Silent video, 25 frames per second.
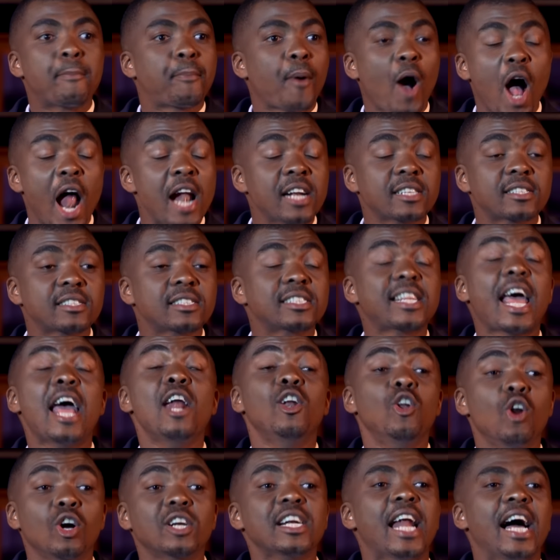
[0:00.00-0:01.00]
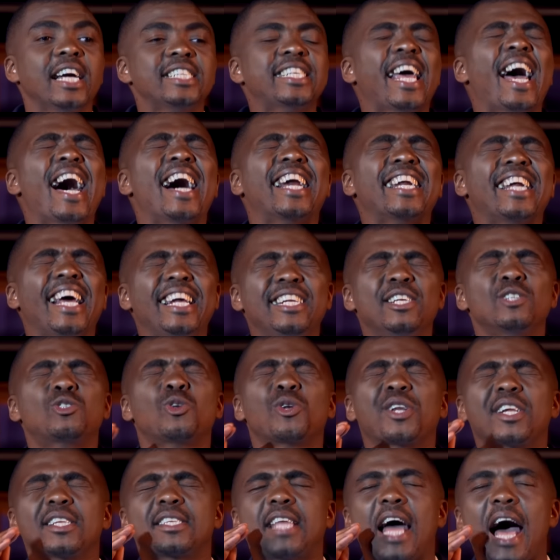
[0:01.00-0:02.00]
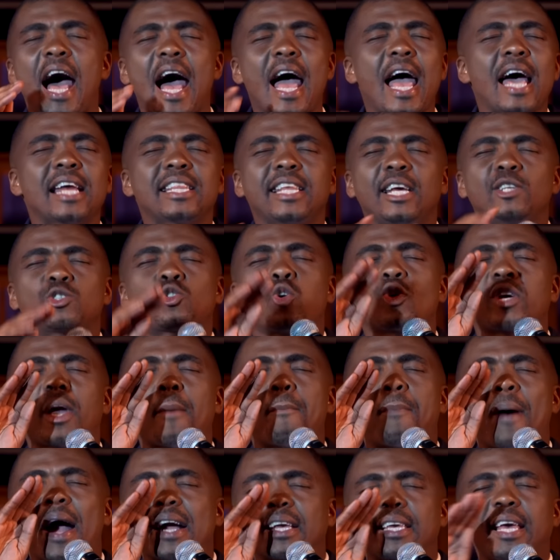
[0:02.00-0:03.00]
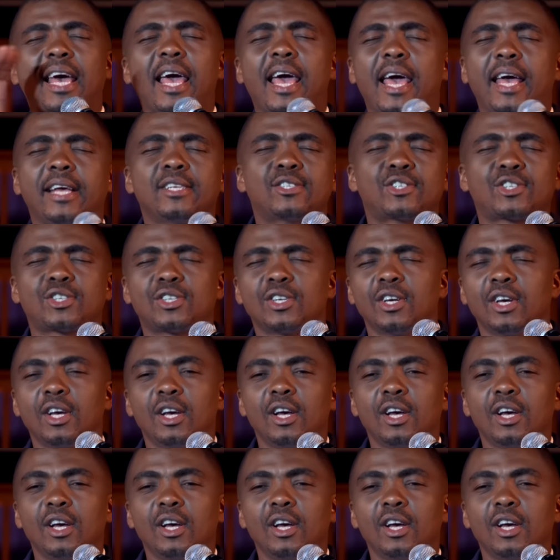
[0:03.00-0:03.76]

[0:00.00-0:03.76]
balls, they look like they are ready to retire. They took a package.